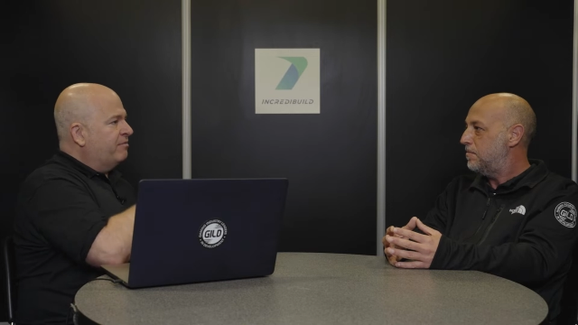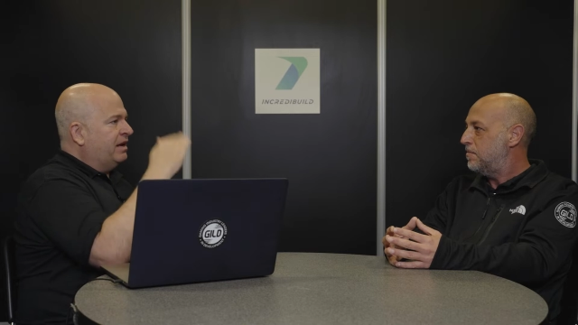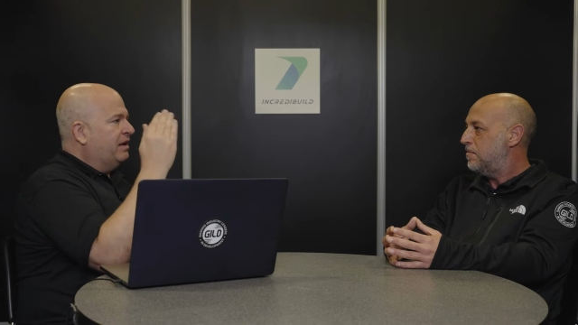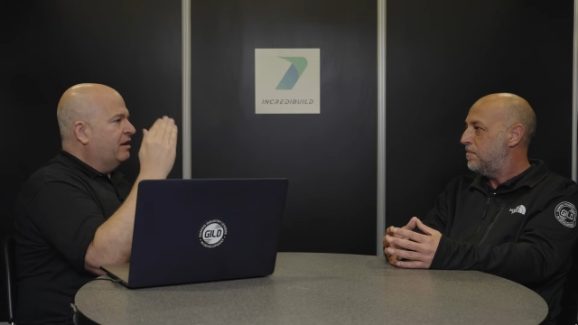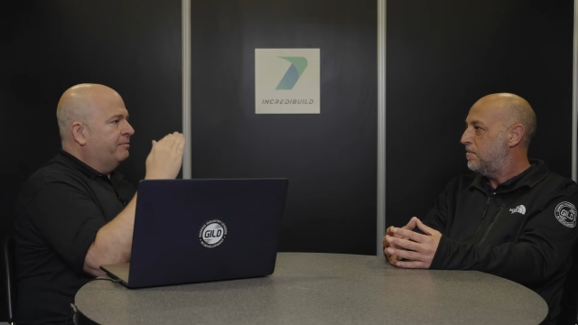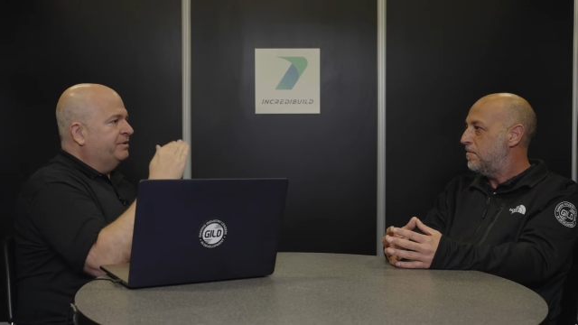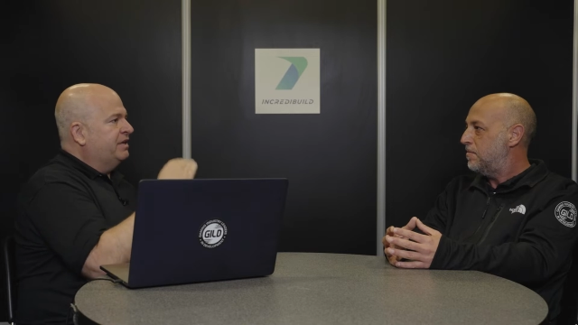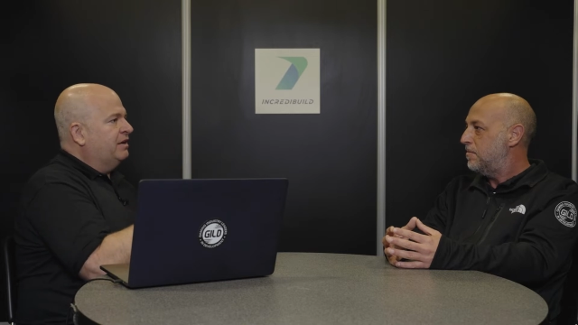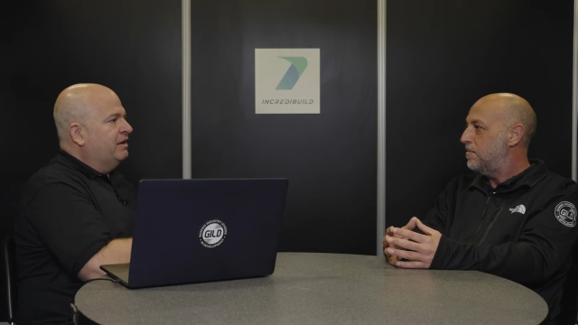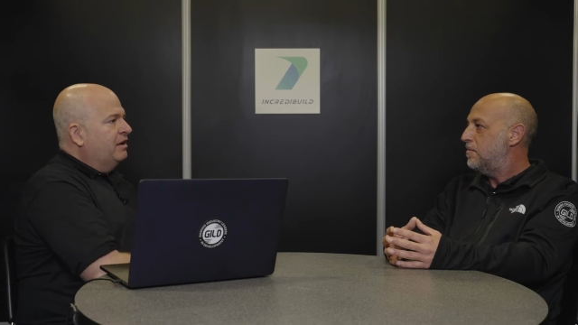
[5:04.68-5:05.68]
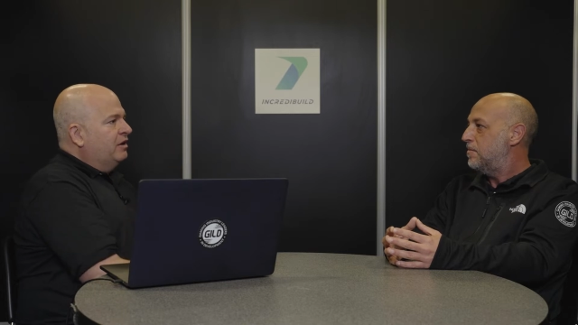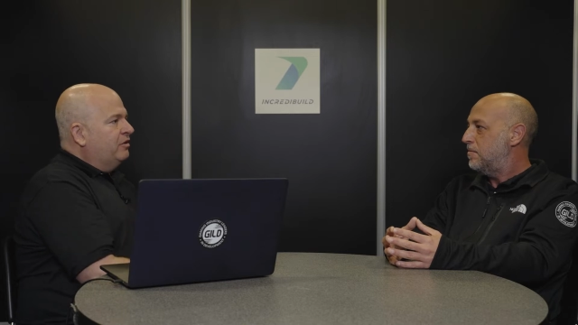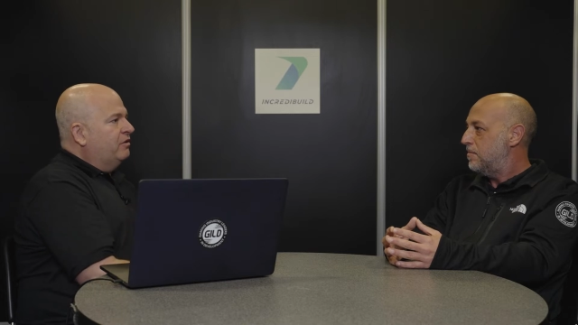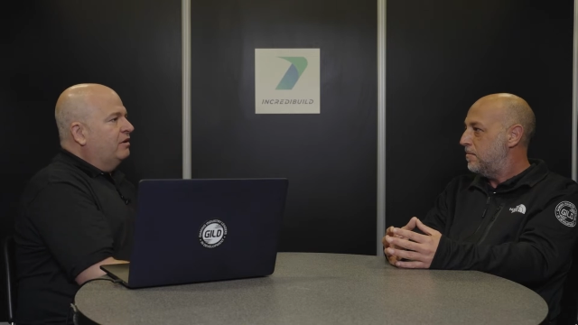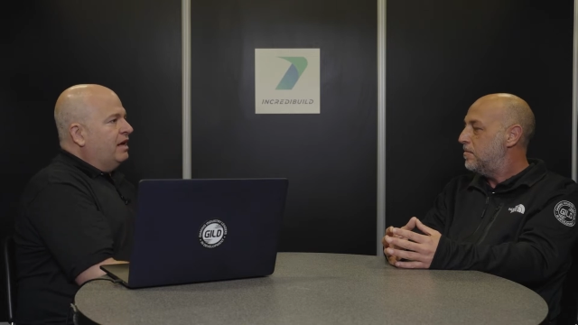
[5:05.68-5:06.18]
Speaker 1: being 100%
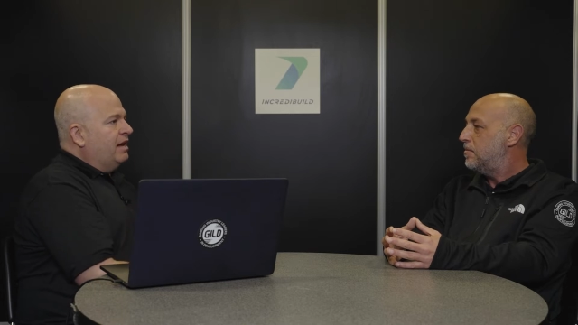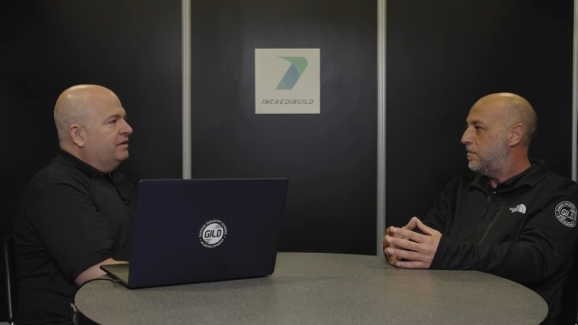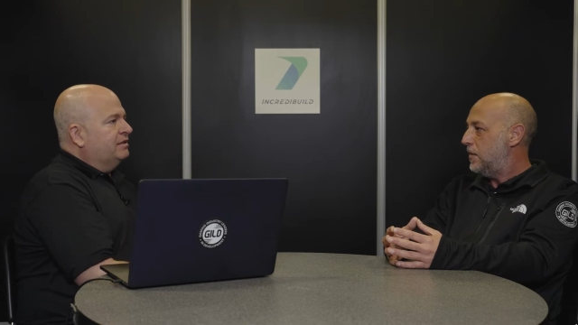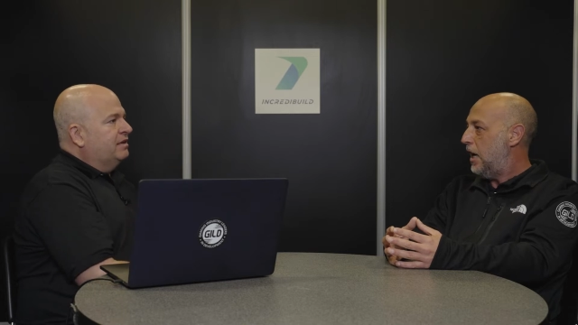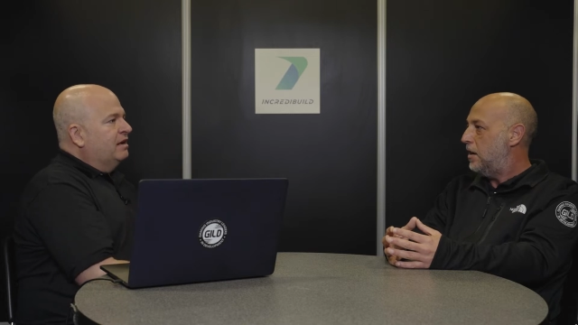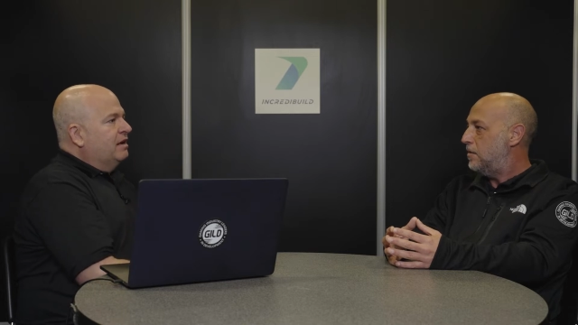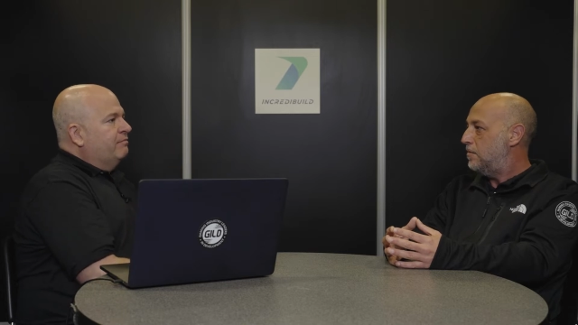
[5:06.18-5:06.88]
utilized. Yeah.